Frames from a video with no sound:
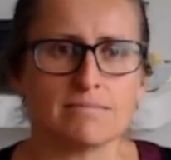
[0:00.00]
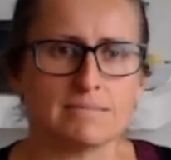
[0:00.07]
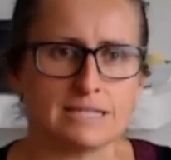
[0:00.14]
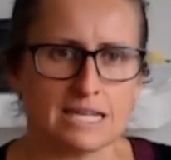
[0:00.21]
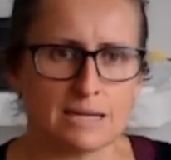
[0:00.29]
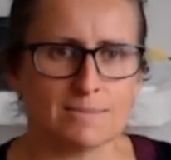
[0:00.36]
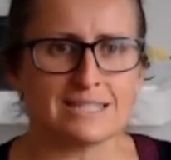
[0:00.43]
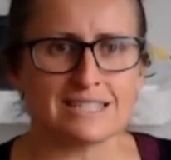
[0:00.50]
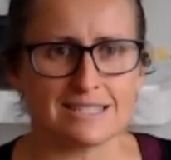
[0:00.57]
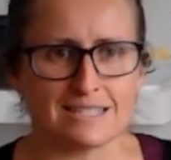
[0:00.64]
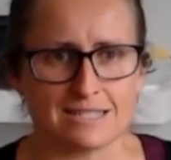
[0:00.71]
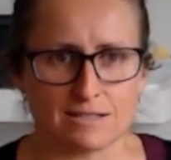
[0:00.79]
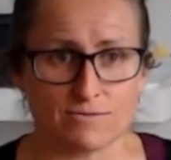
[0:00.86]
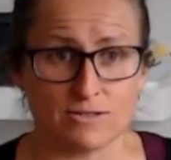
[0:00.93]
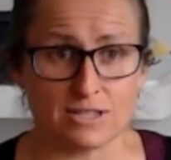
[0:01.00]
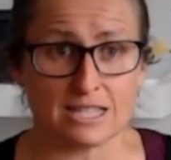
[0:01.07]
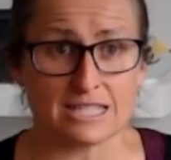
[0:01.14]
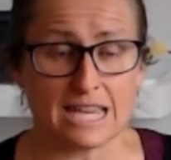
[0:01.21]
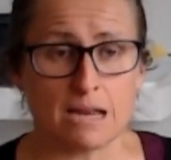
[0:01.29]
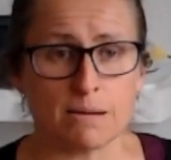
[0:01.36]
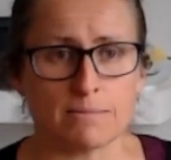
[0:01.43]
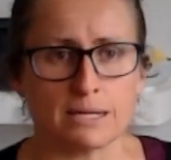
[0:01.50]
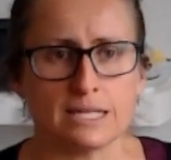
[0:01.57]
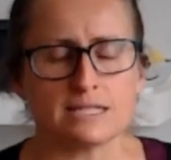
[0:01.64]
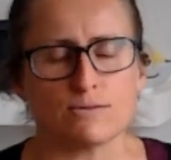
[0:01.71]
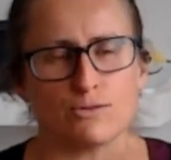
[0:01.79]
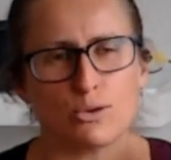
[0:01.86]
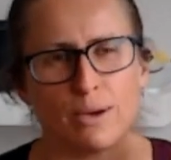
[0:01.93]
TM6 is for the 10 minutes.
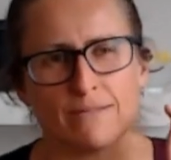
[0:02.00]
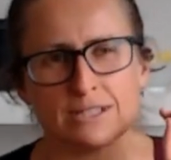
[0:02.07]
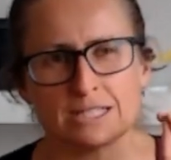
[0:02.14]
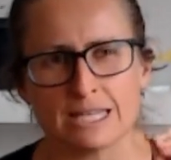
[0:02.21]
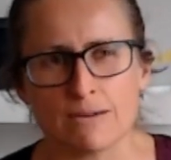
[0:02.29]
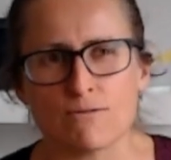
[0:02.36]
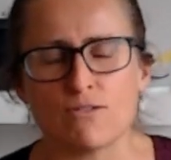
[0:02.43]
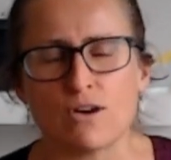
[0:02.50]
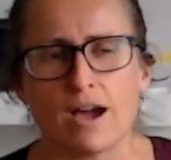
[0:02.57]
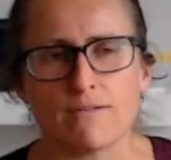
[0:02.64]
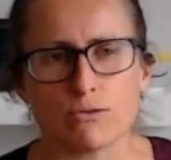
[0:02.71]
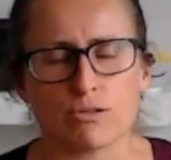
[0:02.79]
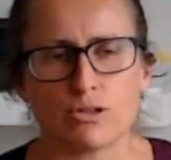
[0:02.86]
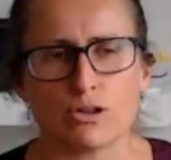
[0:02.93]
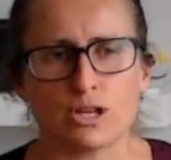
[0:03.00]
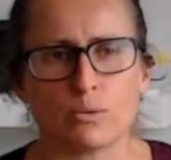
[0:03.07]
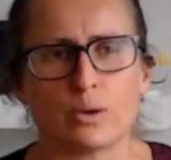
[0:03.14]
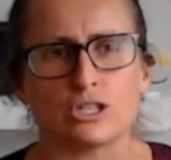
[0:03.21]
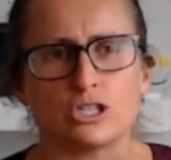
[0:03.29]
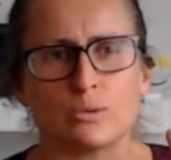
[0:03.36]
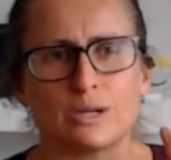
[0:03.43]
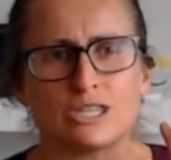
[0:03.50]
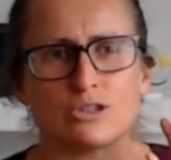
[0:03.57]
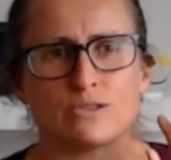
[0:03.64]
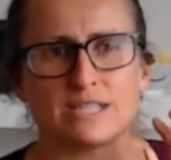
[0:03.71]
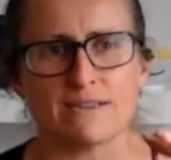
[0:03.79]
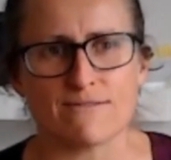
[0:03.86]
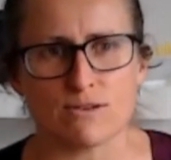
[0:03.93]
If you have a TM5 or a 31, you are
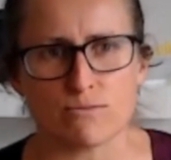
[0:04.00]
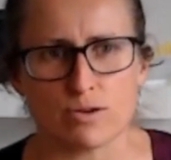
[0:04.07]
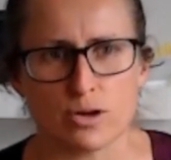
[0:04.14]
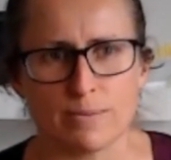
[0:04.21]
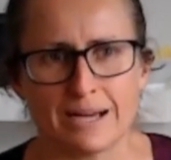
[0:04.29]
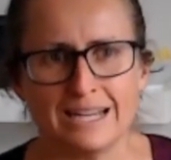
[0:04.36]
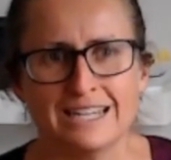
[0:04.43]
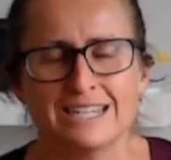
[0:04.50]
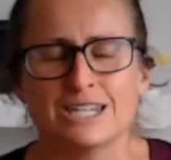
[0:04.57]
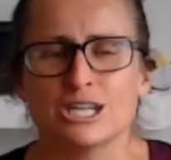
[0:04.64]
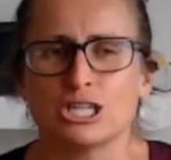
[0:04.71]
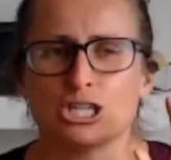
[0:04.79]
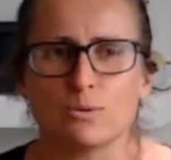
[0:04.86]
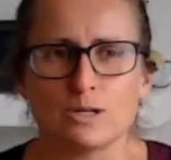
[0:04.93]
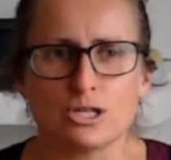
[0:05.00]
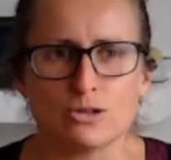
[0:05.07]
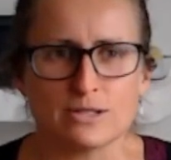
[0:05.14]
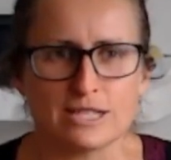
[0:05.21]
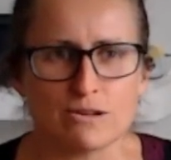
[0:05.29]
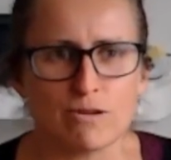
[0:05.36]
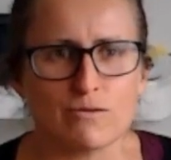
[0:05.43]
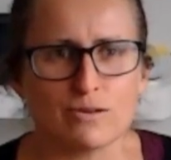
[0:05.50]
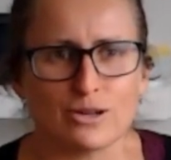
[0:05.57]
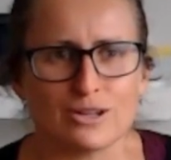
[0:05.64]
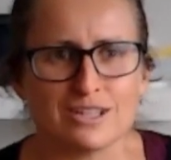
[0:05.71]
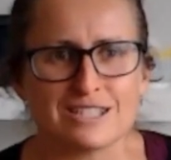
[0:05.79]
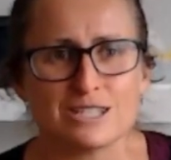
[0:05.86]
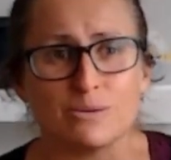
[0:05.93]
using Varoma, you are using
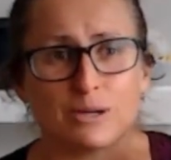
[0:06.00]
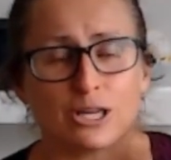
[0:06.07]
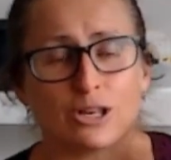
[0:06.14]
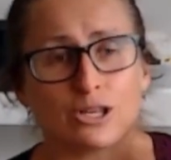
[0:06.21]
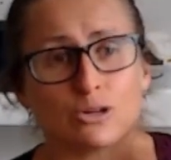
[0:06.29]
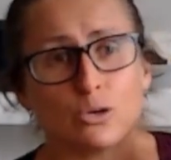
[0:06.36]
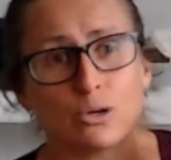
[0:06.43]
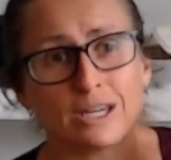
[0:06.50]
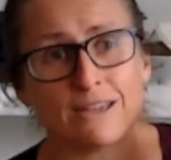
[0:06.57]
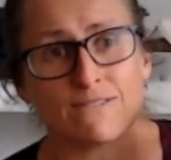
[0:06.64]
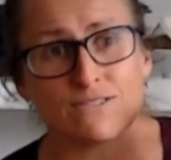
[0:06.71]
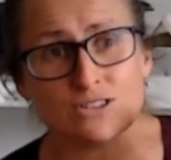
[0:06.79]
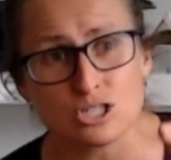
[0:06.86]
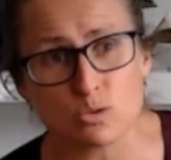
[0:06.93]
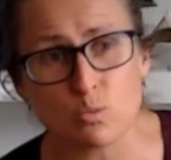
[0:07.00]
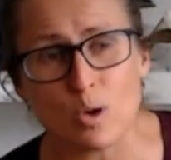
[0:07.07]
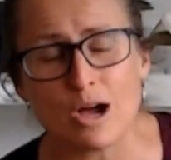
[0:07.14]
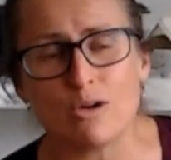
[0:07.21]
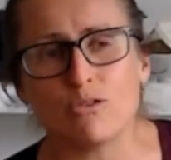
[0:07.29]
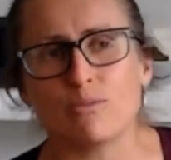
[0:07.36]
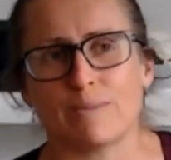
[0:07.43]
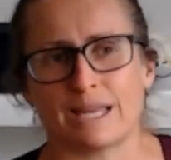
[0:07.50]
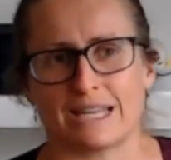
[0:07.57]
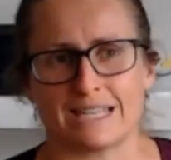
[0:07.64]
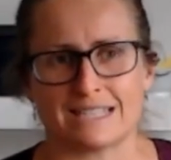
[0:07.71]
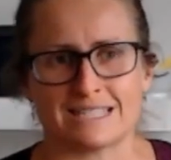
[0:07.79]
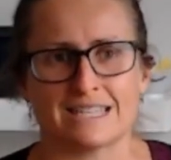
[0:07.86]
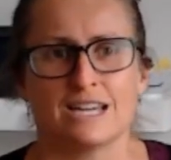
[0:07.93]
reverse, you are going to cook it for 12
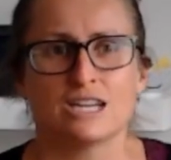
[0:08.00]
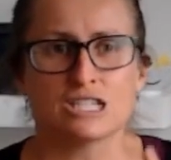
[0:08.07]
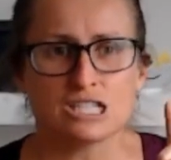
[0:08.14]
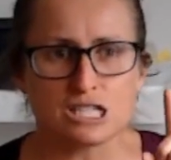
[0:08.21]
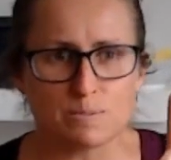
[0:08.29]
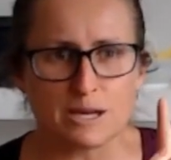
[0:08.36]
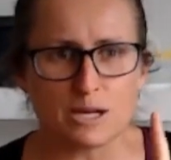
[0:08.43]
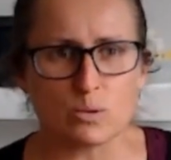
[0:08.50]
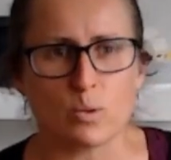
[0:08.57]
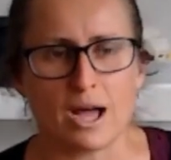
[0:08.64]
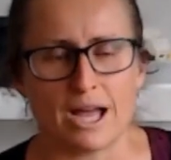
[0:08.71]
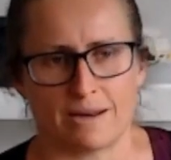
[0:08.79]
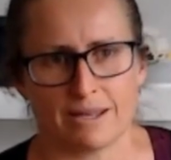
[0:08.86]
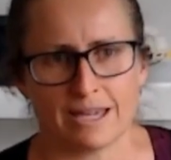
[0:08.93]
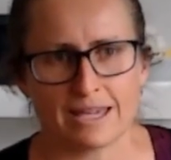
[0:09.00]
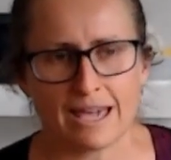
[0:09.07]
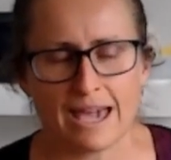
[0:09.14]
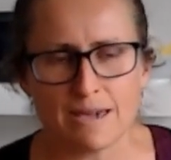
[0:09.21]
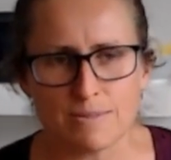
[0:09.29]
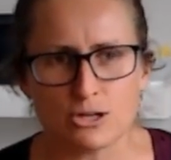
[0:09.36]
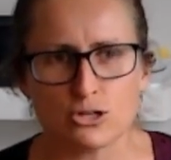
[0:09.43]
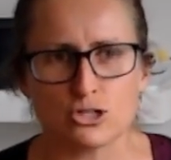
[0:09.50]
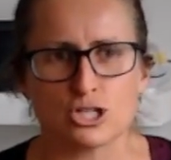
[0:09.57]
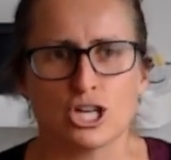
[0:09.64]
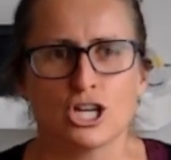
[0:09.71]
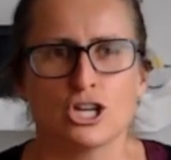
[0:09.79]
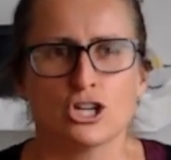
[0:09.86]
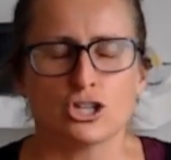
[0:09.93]
minutes, speed one, okay? Because
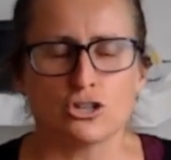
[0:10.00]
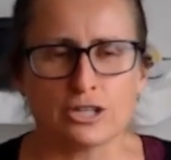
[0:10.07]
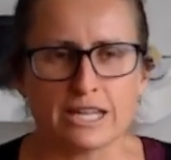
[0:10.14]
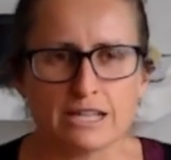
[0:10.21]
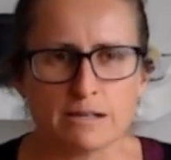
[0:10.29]
you need